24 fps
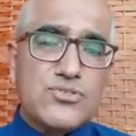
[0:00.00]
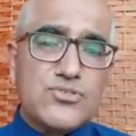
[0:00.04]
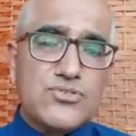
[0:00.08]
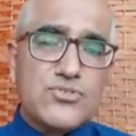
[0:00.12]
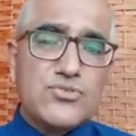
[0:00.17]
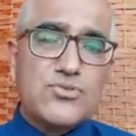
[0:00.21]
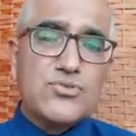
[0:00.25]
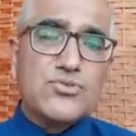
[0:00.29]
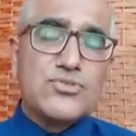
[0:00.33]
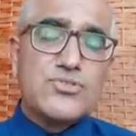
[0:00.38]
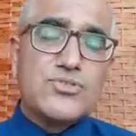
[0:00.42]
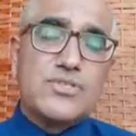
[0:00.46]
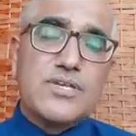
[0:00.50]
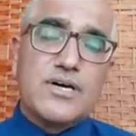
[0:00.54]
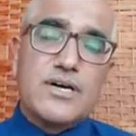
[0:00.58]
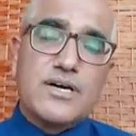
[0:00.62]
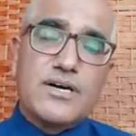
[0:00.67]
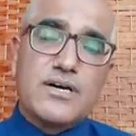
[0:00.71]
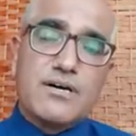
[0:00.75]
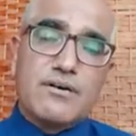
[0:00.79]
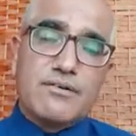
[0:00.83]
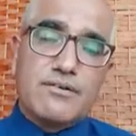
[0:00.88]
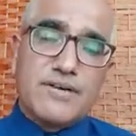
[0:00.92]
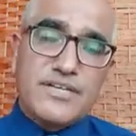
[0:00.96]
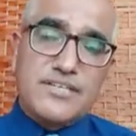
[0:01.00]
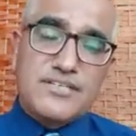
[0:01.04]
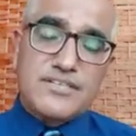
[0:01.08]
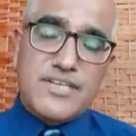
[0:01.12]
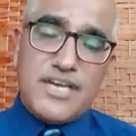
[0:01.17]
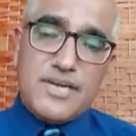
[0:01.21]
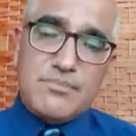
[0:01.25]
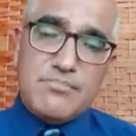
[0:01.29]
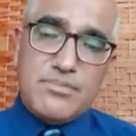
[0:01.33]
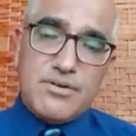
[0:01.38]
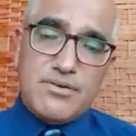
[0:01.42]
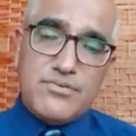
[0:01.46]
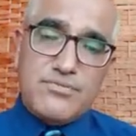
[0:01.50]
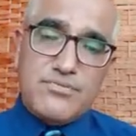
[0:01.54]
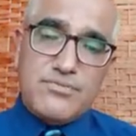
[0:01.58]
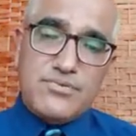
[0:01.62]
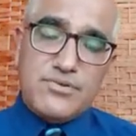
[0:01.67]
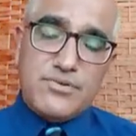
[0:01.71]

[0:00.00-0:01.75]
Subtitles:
choose the right type of